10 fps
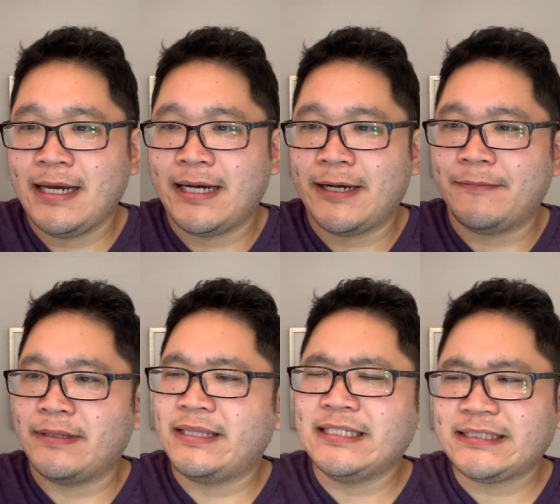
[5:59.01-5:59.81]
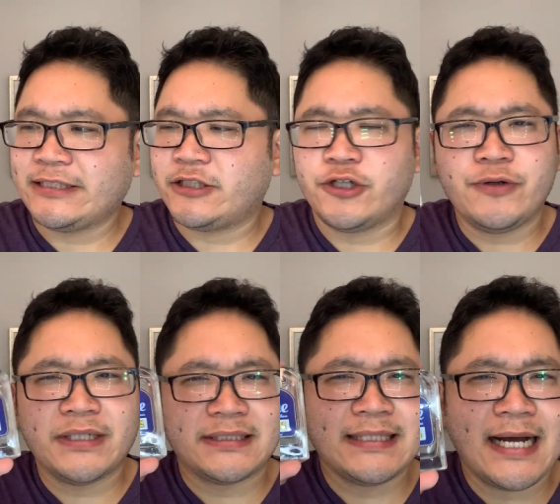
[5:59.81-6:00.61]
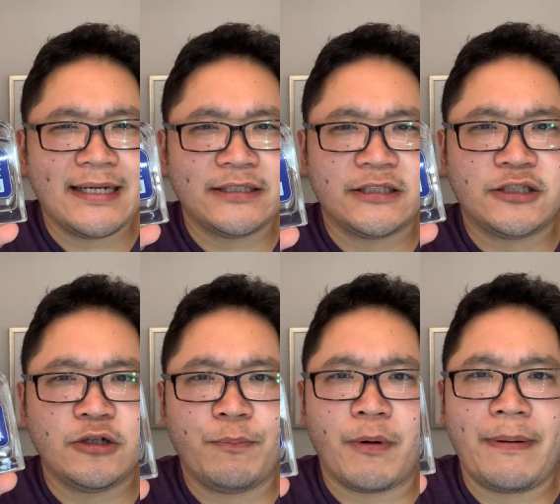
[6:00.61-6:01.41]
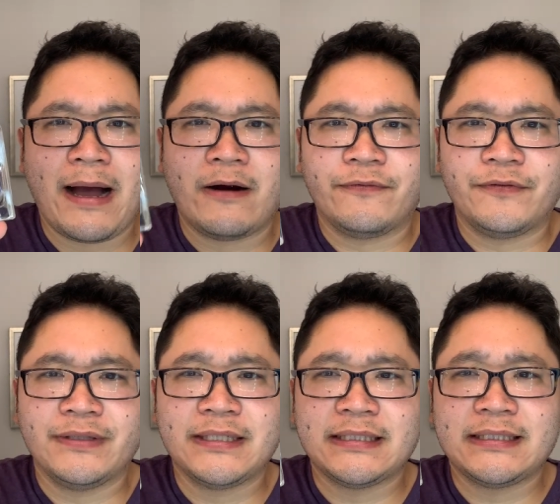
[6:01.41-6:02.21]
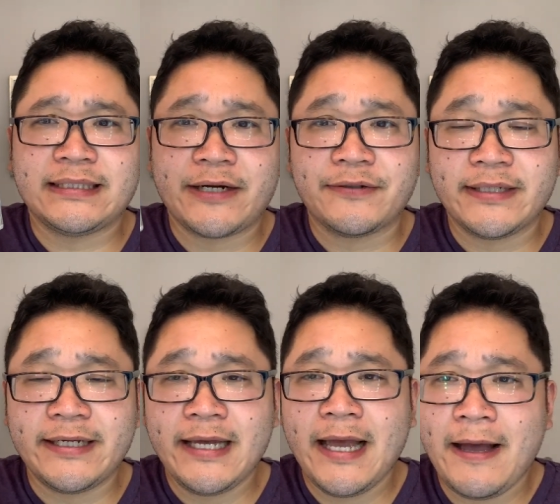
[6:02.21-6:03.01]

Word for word: Um, this too is not super powerful necessarily,